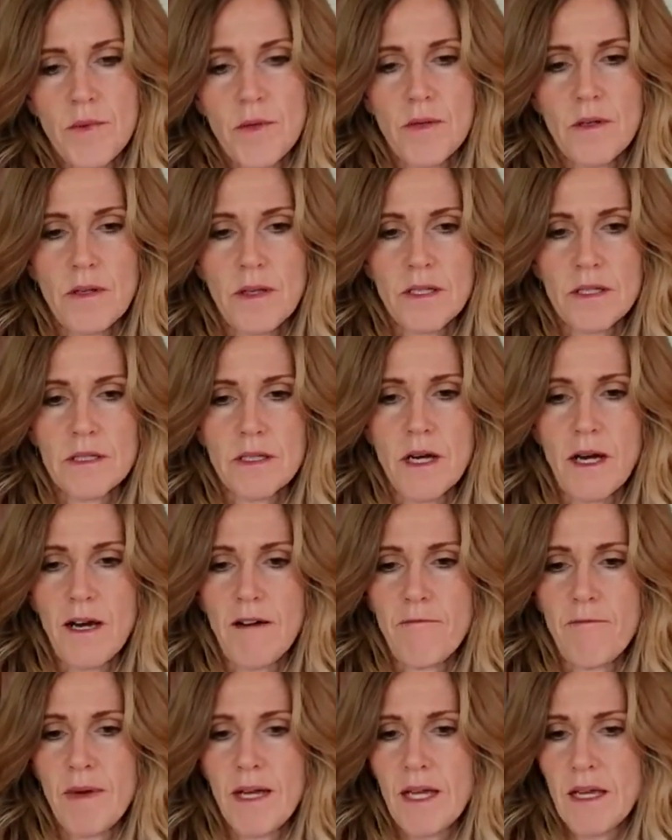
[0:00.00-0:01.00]
Pull this
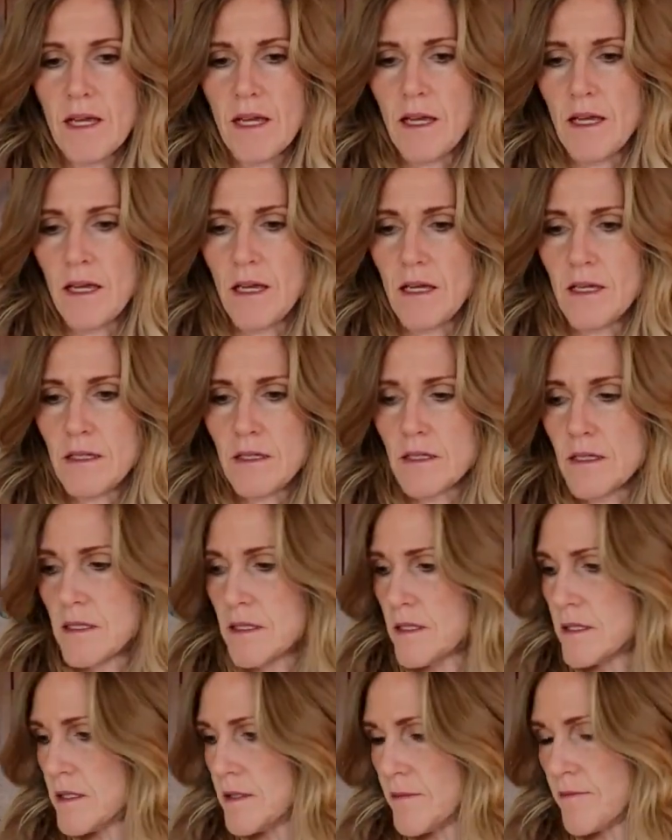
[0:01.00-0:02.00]
off my
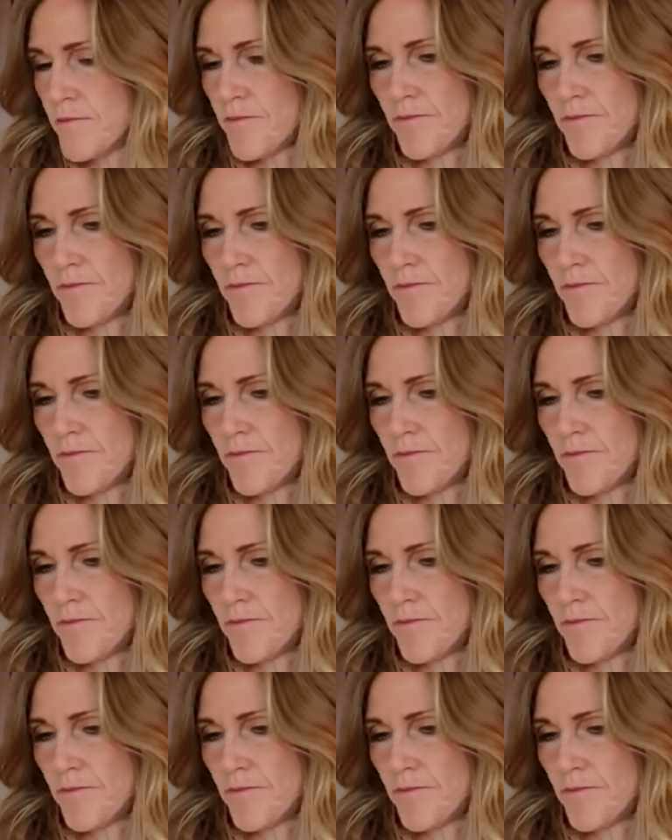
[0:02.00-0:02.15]
case.